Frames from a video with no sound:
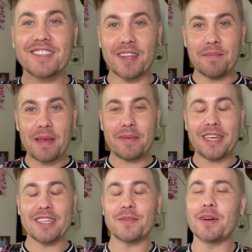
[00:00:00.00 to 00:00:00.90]
Sun
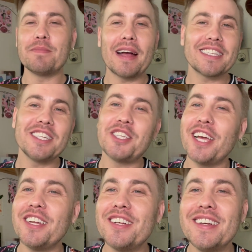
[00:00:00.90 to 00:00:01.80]
babies, welcome back to the
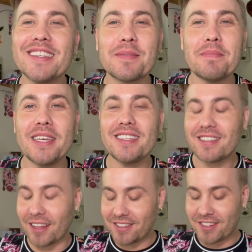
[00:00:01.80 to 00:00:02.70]
channel. It's me,
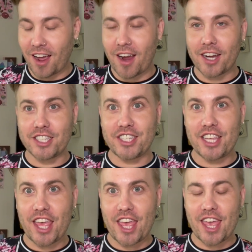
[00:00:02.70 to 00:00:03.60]
Sunstar, duh,
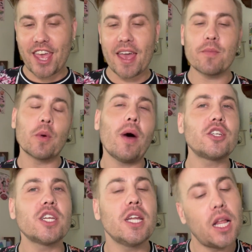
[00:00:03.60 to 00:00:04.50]
and we're
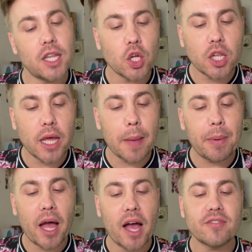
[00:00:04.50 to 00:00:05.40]
watching a little clip
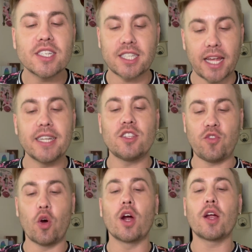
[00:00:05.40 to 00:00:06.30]
of Descendants
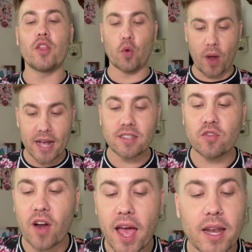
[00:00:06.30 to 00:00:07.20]
four, The Rise of
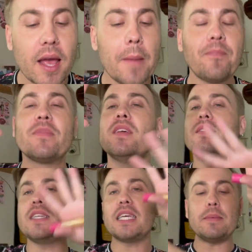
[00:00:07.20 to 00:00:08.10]
Red.
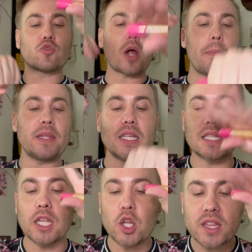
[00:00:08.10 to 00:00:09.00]
Disney keeps dropping
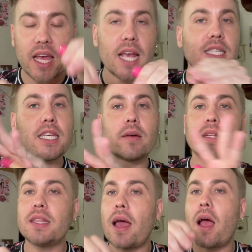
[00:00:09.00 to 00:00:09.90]
these little things here
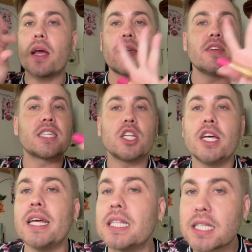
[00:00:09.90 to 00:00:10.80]
and there, giving us a
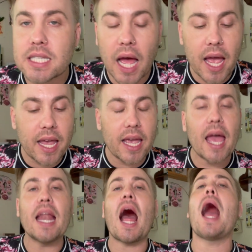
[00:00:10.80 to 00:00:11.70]
little insight,
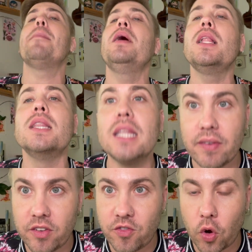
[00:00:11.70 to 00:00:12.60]
and I'm
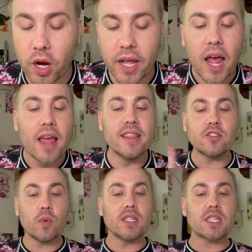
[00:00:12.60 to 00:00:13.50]
living for it.
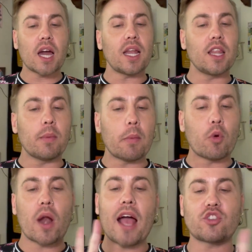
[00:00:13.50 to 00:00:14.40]
This one's got a little bit
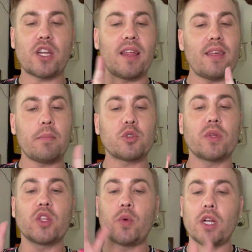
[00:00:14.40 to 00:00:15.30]
more action, I think,
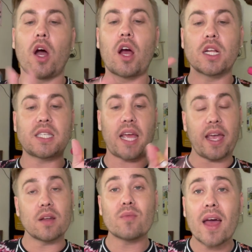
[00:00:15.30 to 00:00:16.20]
between the Queen of Hearts
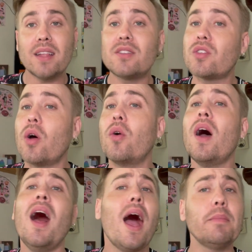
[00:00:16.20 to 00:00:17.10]
and Red, so
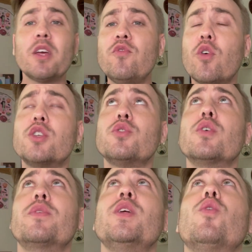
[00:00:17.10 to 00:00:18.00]
I'm looking forward to it.
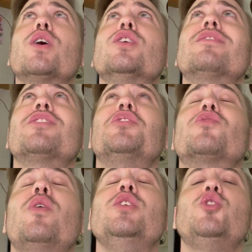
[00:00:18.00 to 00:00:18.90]
Rita Ora looks like she's
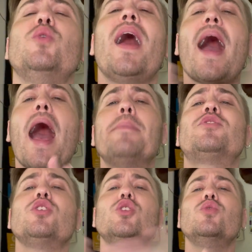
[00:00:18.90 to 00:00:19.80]
going to
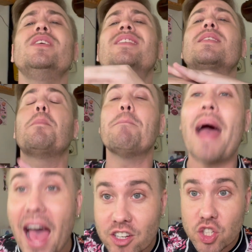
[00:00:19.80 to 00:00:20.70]
absolutely
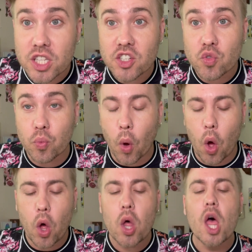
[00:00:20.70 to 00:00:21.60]
smash this
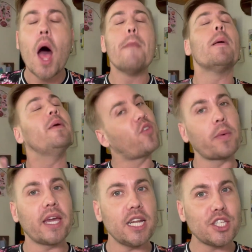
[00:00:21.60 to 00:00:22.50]
role, but before
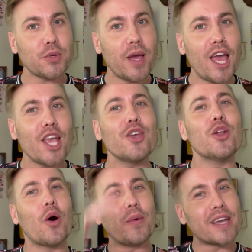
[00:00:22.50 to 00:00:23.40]
we get into it, you
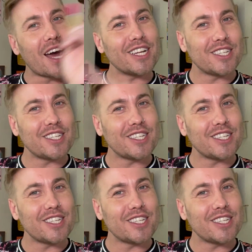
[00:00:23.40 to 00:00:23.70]
know what we gotta